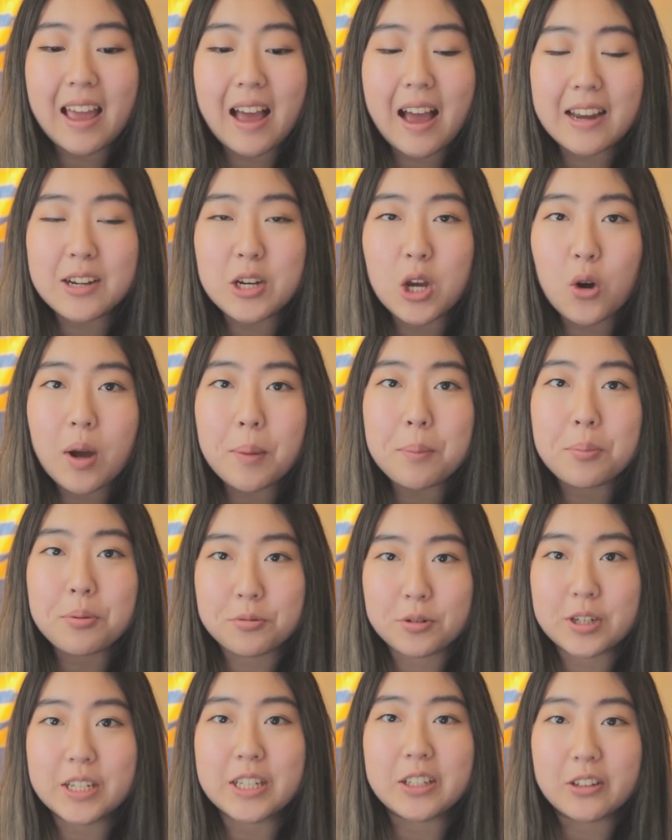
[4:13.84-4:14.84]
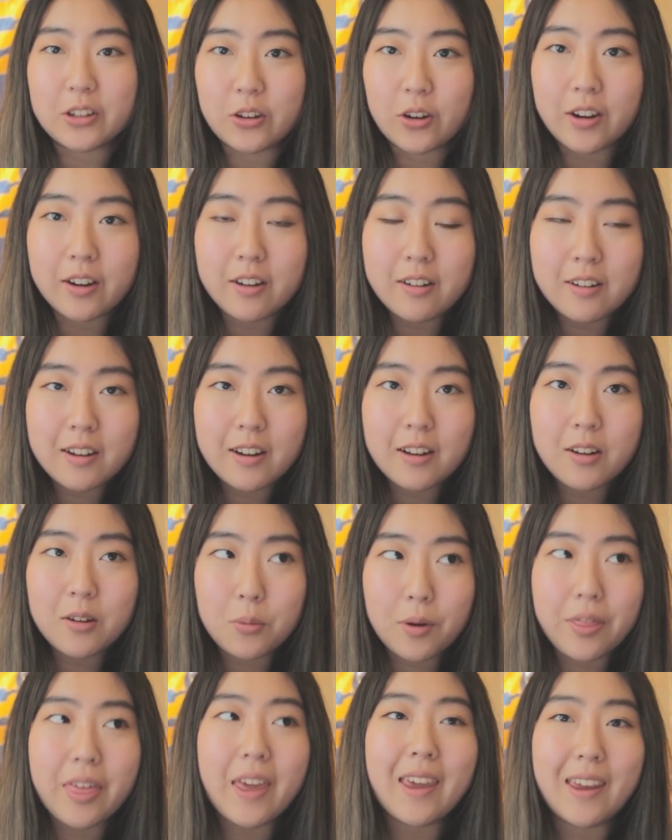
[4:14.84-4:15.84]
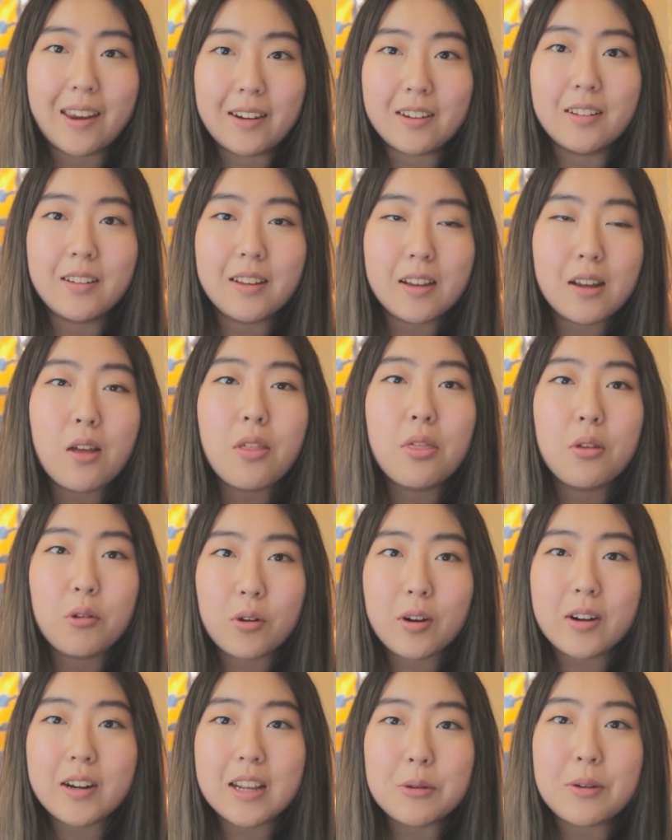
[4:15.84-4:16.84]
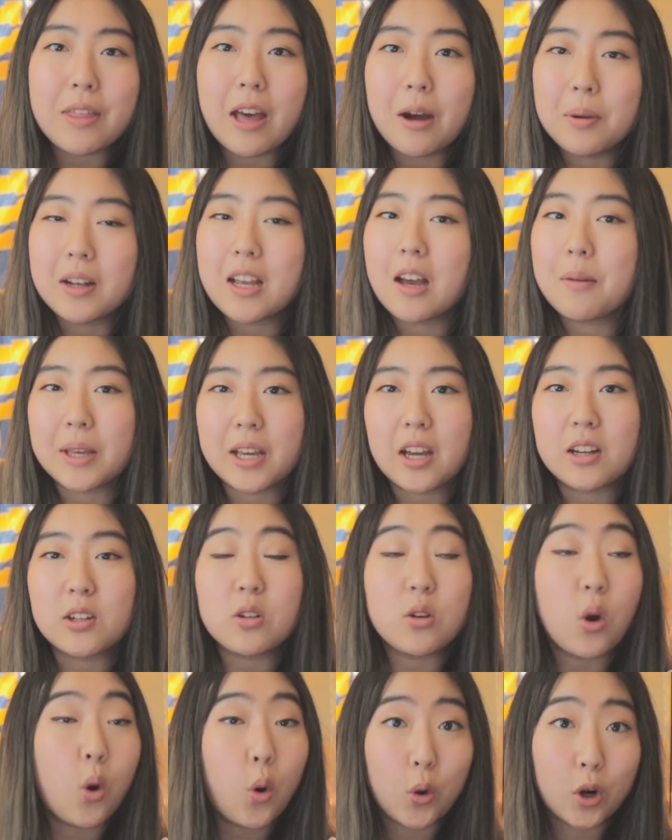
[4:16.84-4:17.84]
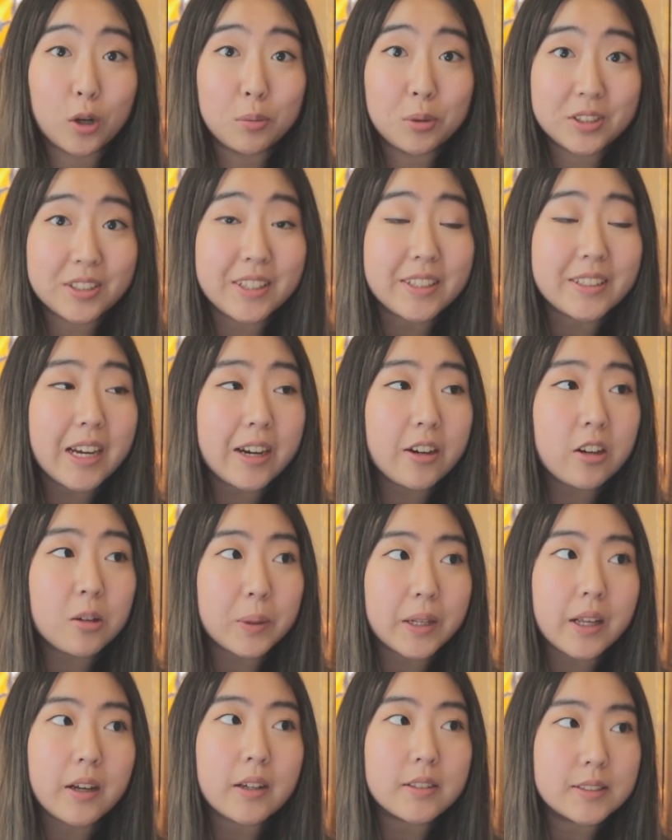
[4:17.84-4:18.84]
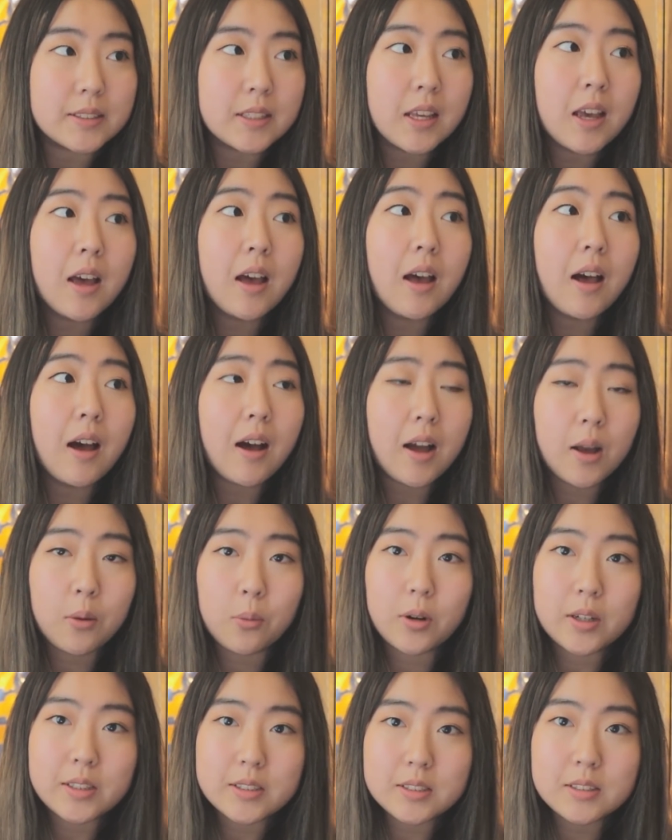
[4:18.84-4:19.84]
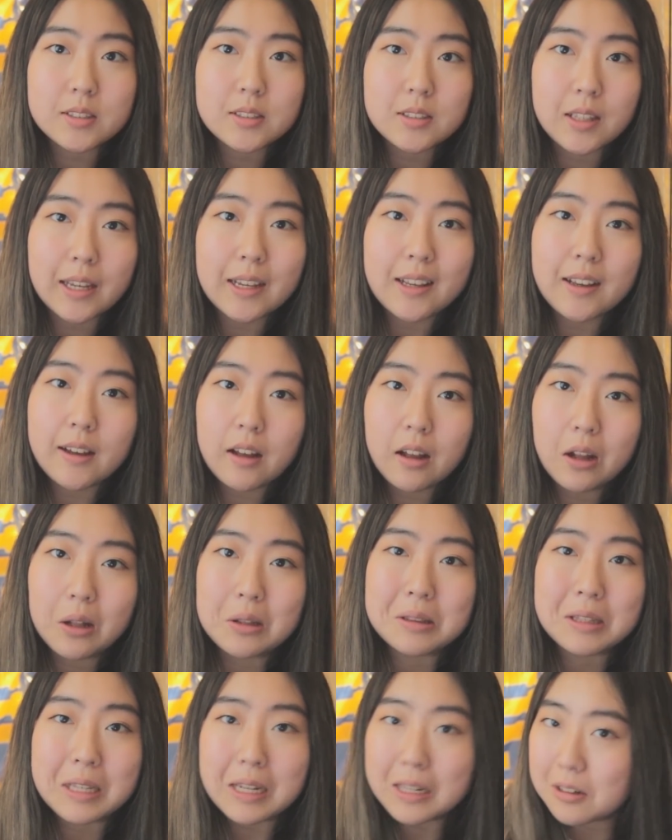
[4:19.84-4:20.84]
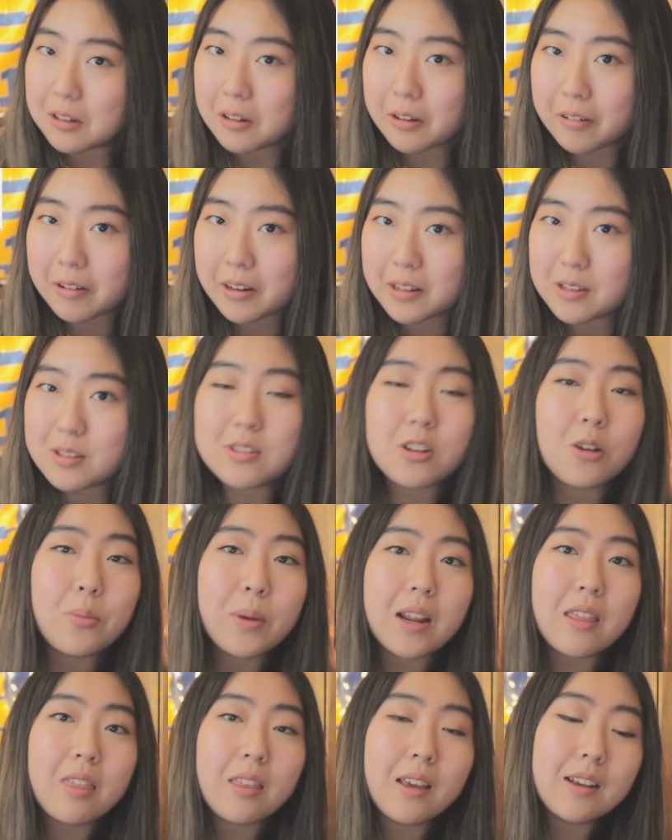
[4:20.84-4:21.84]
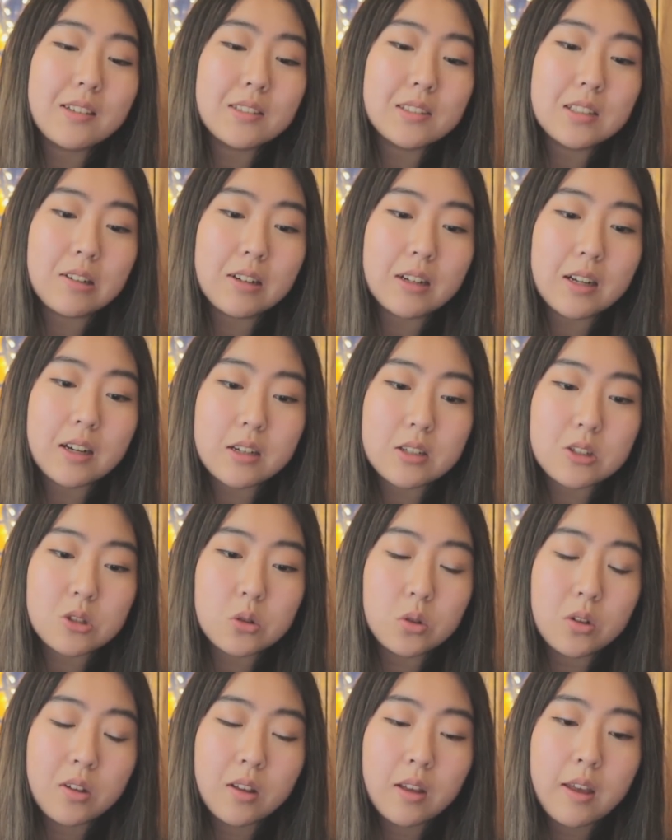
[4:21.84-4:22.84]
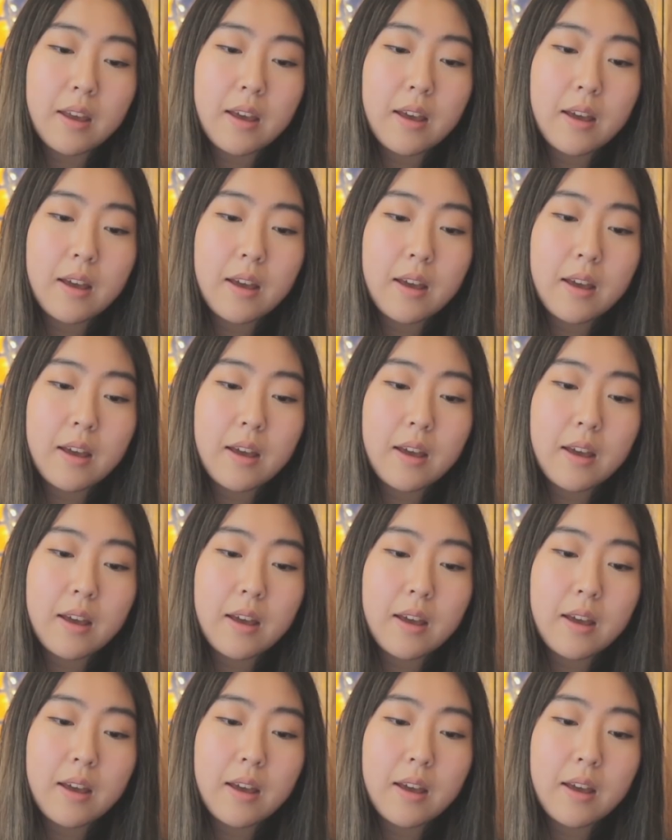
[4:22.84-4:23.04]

I know I'm pretty good with handling authority without becoming a horrible dictator because I was like a leader in so many things during high school.